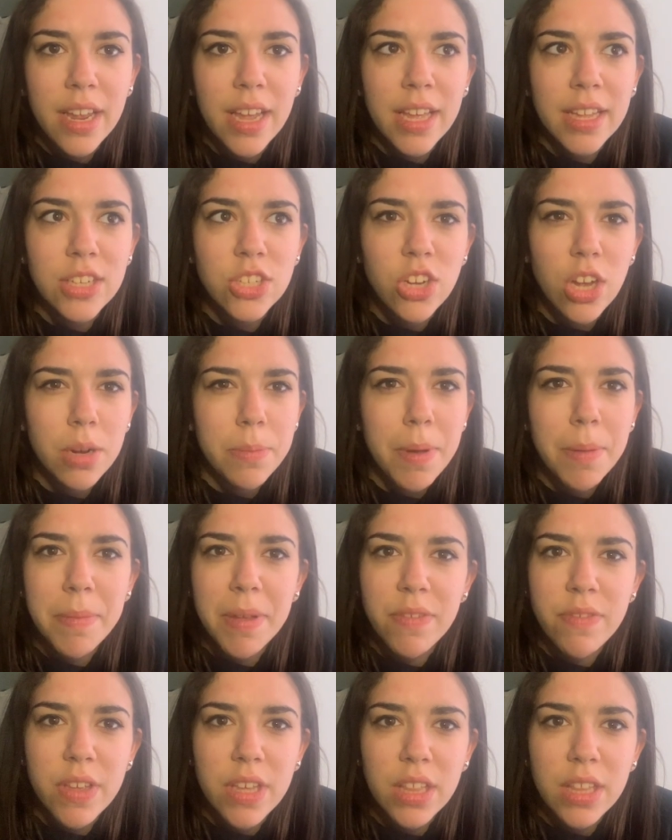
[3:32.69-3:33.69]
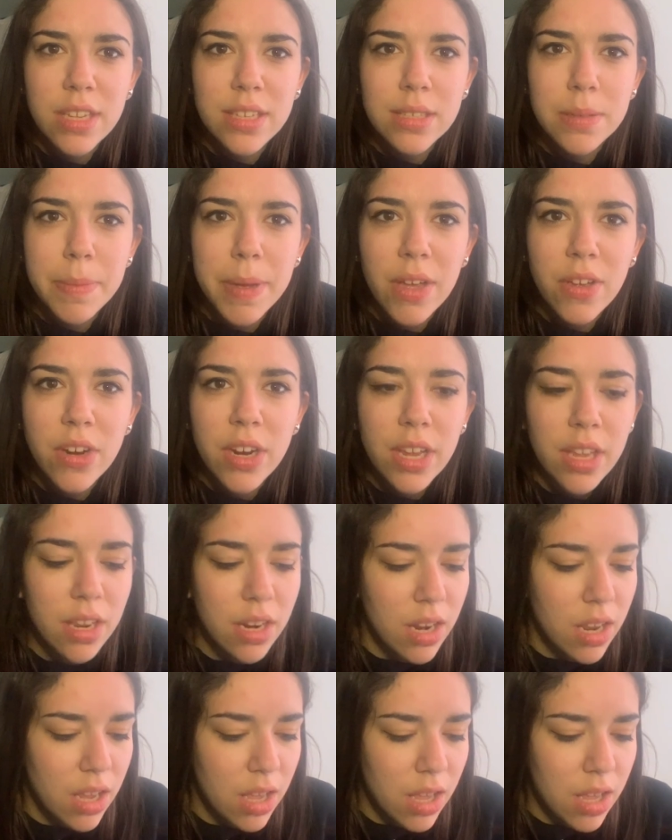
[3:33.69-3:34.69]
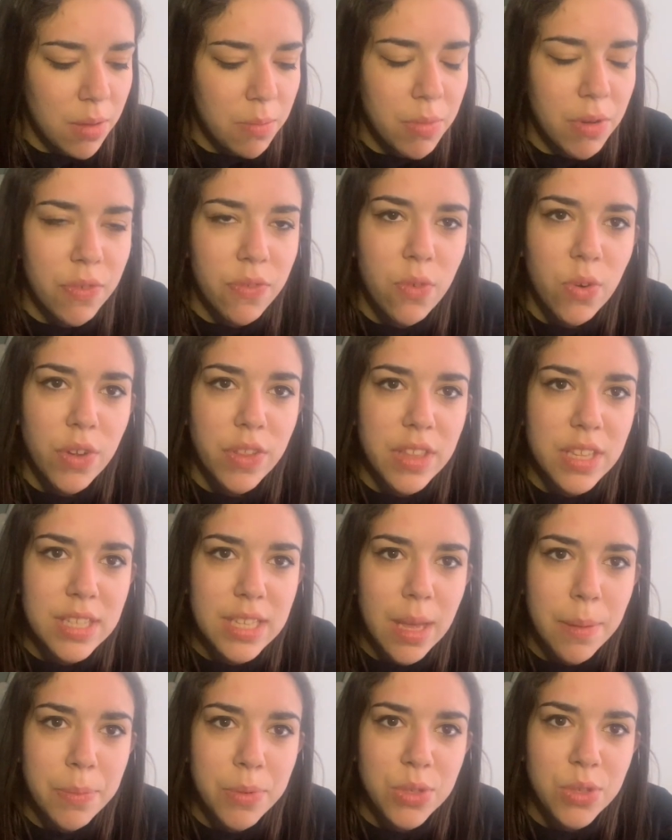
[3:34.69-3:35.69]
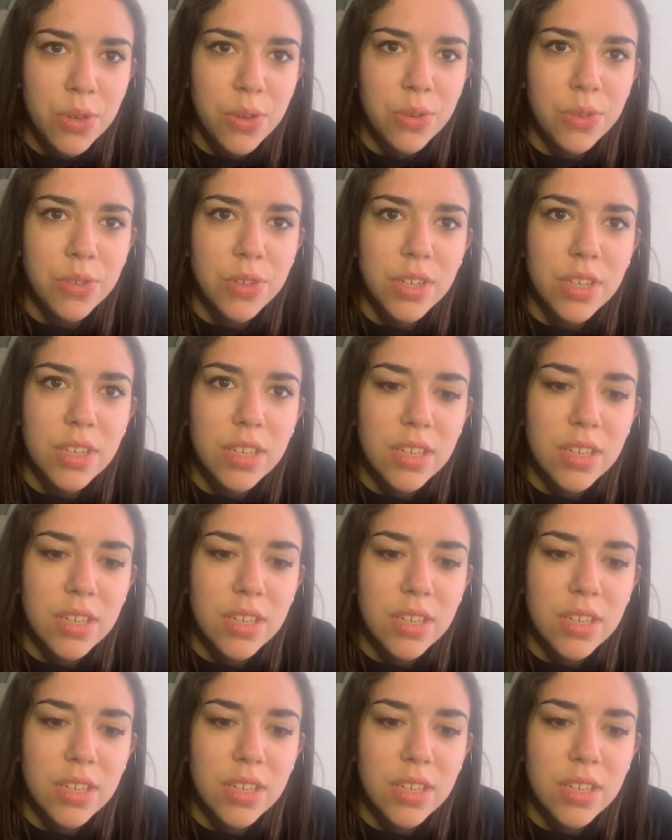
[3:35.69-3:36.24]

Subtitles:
and talk about my feelings about it before this episode.